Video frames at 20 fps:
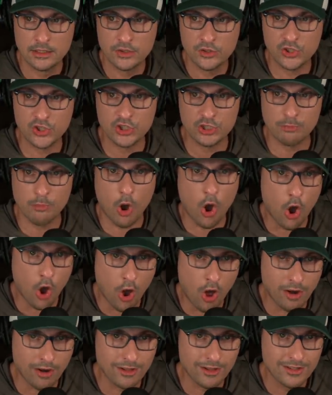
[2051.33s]

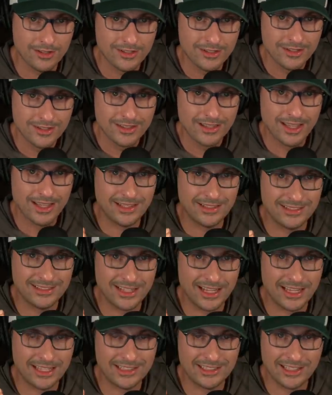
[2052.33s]
small and
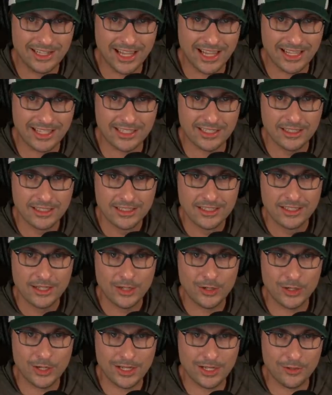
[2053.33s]
and like
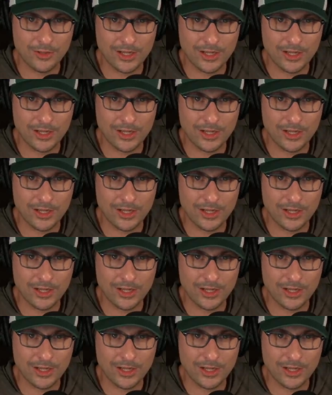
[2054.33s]
uh,